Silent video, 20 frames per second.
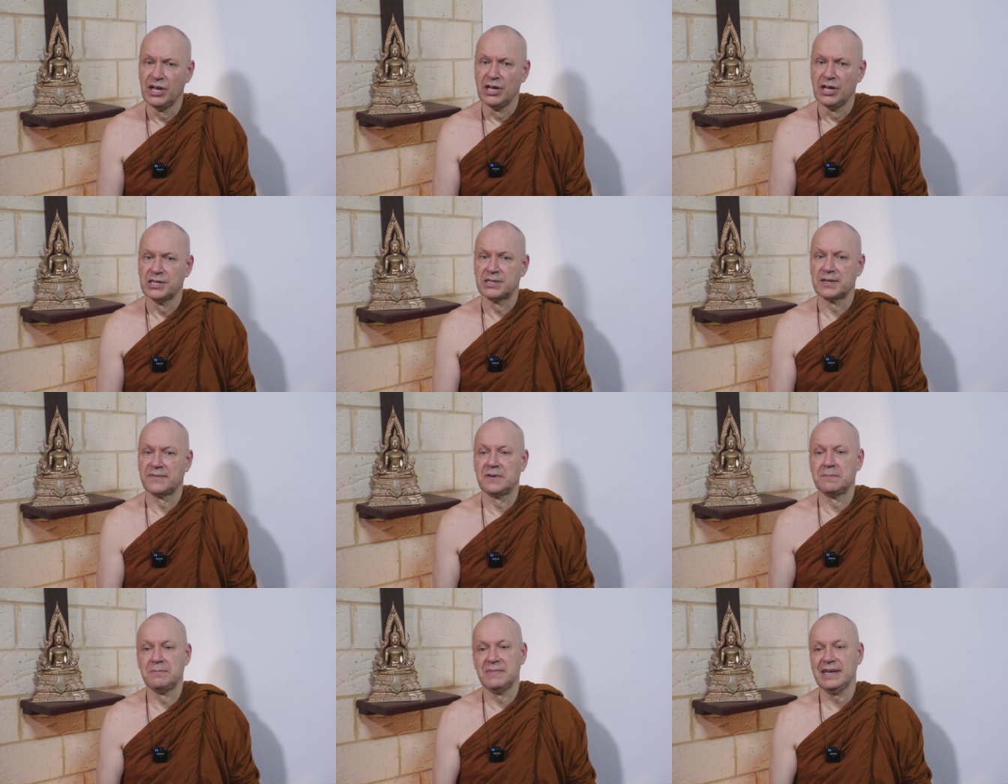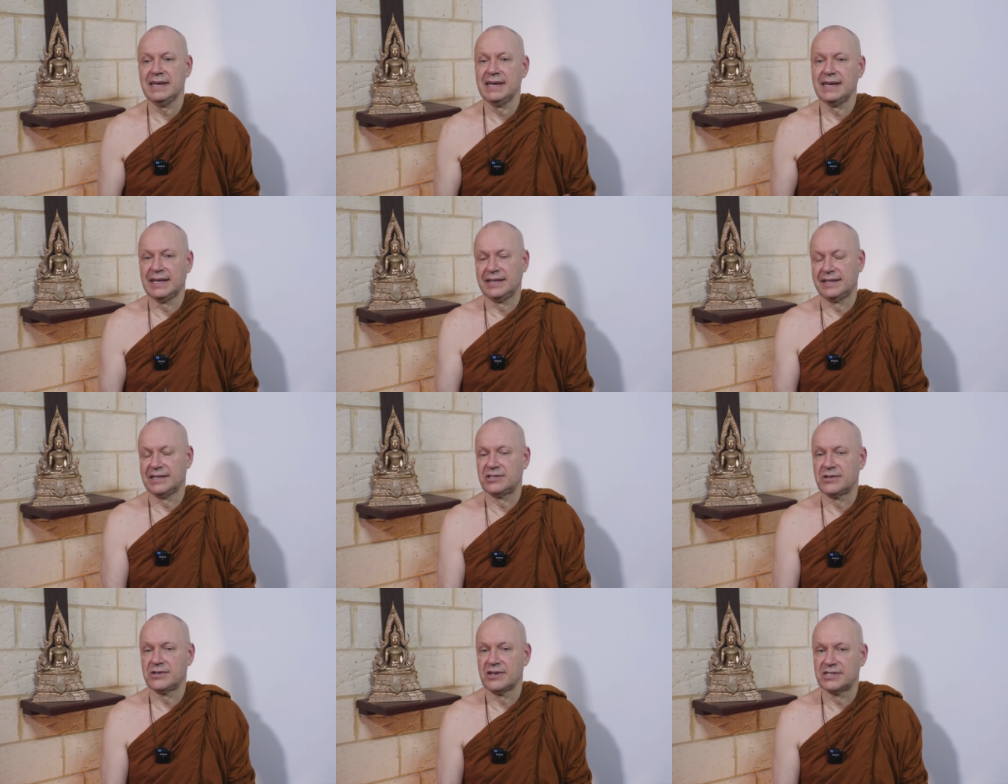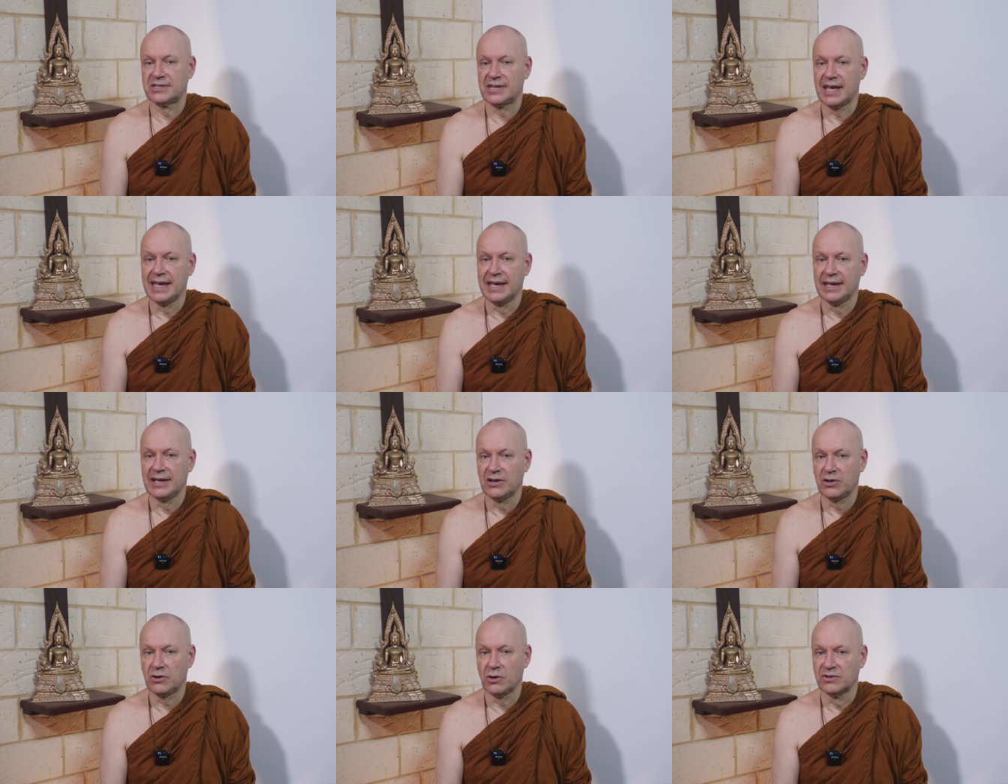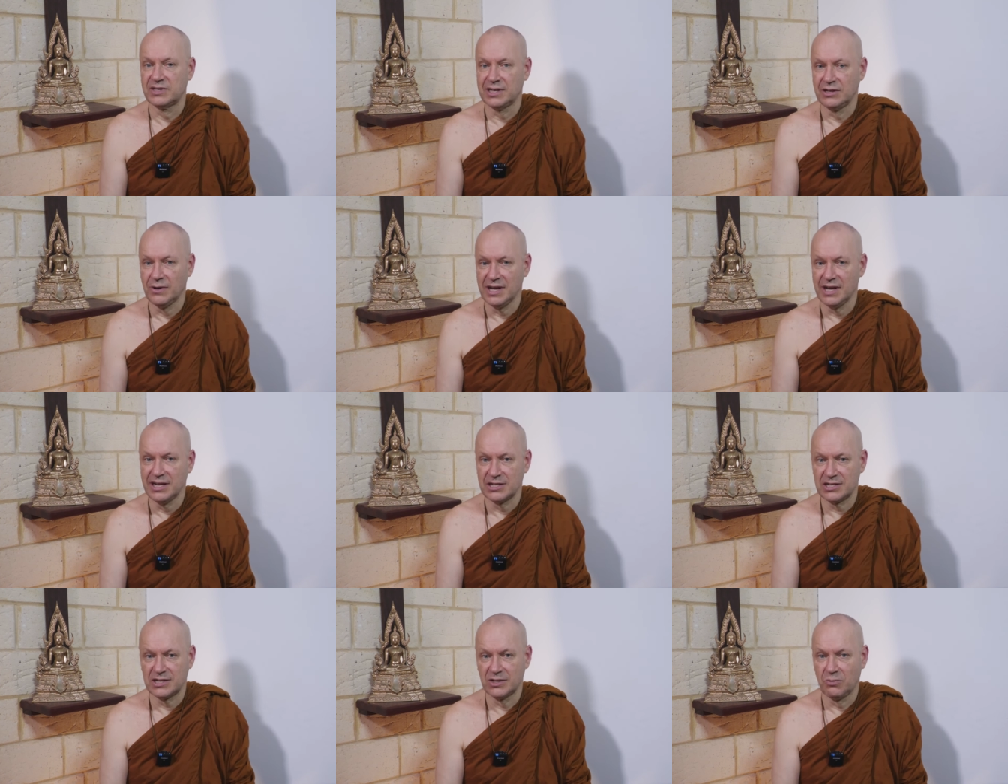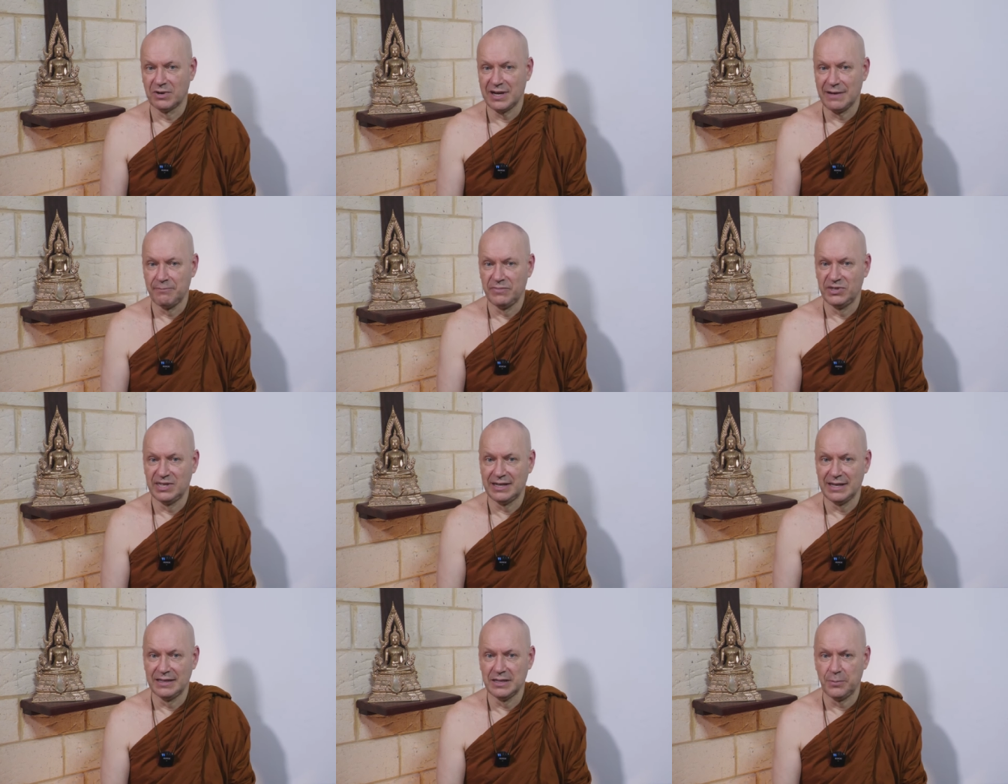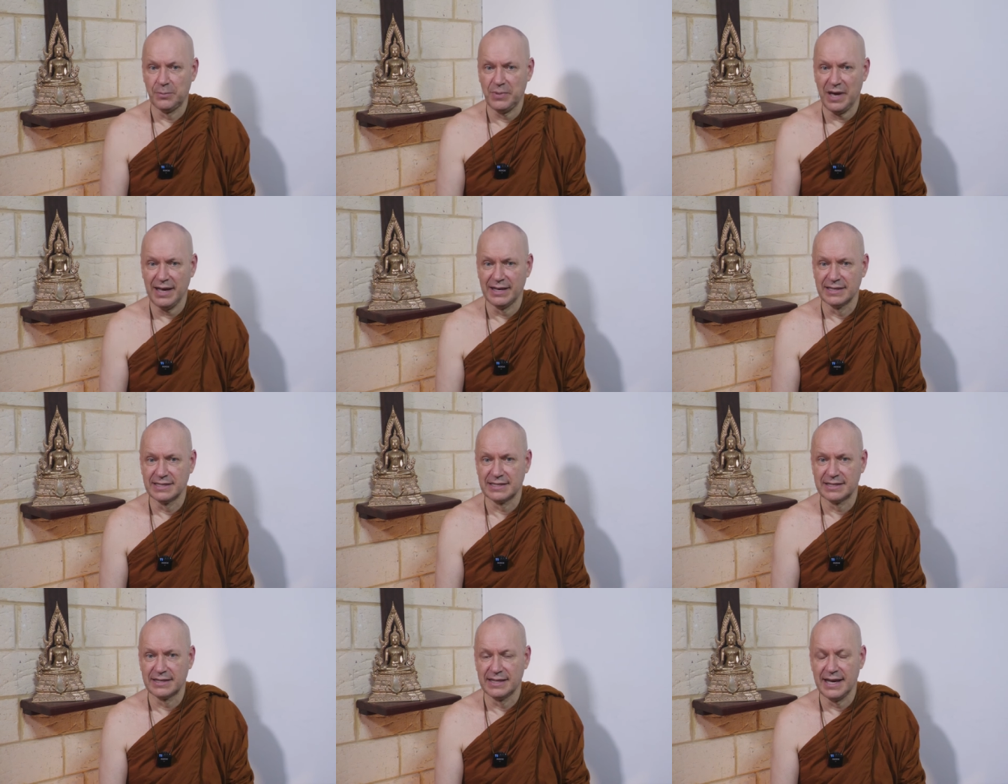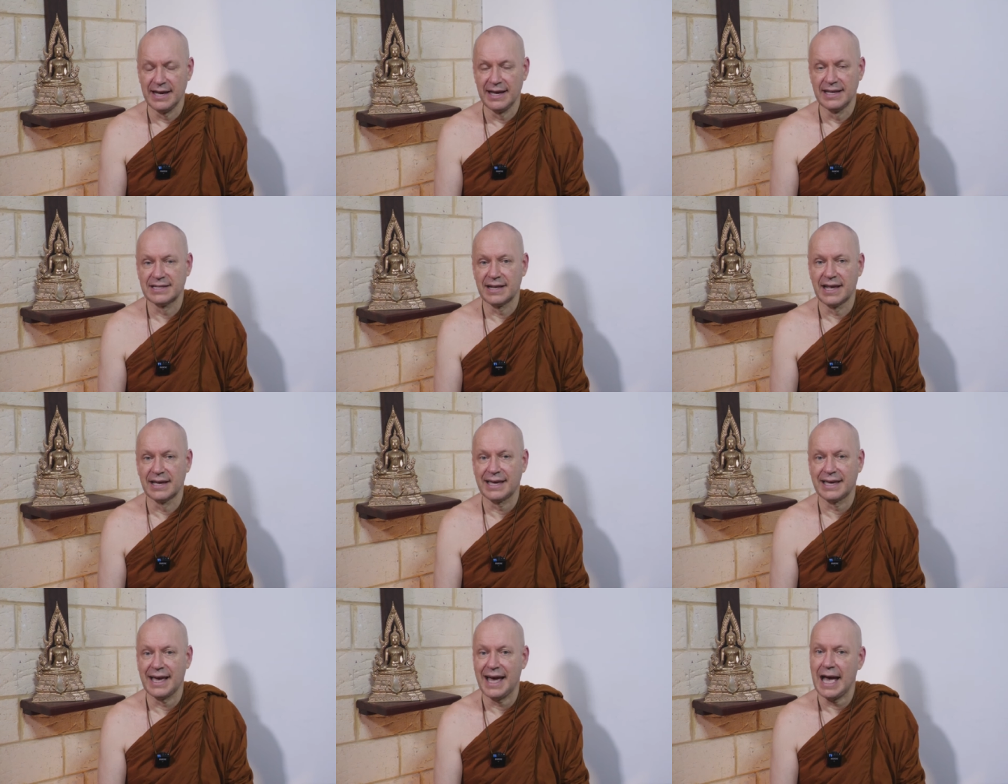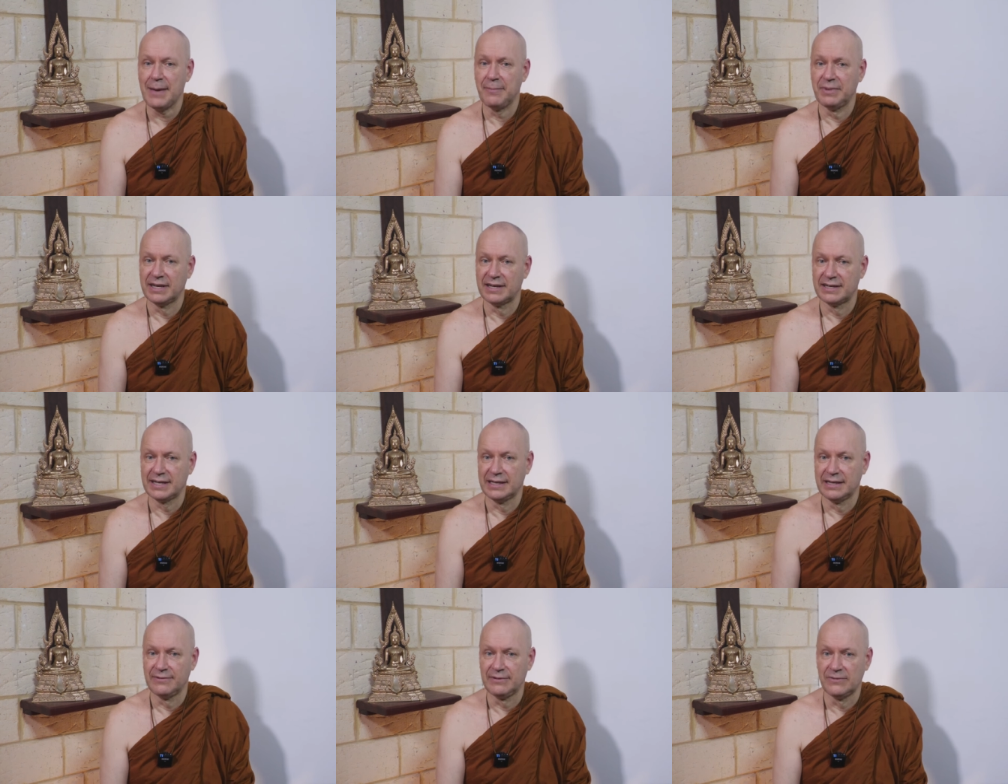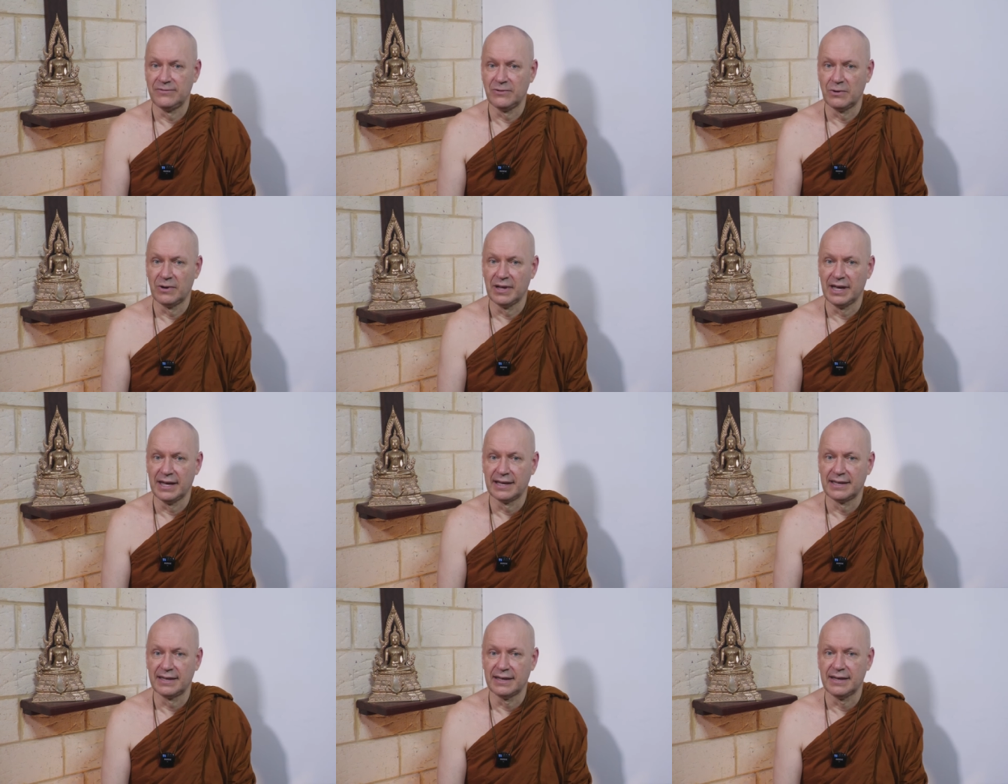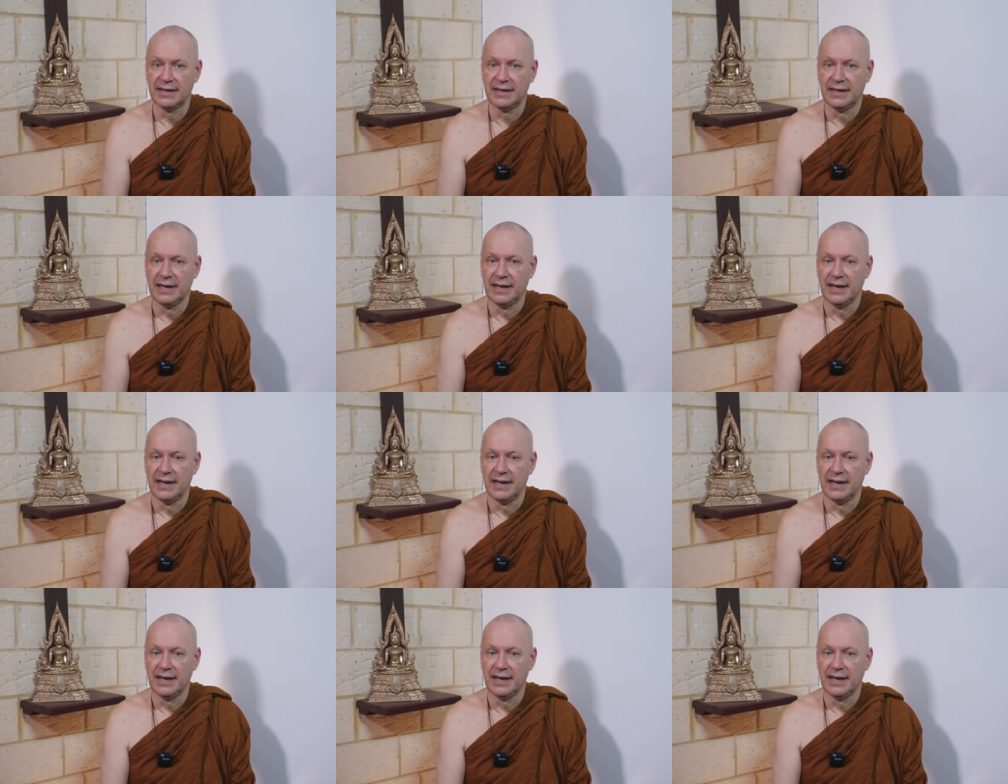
So for me, it is just a continuation of what I did in the past. Yeah? It's like a habit, if you like. Yeah?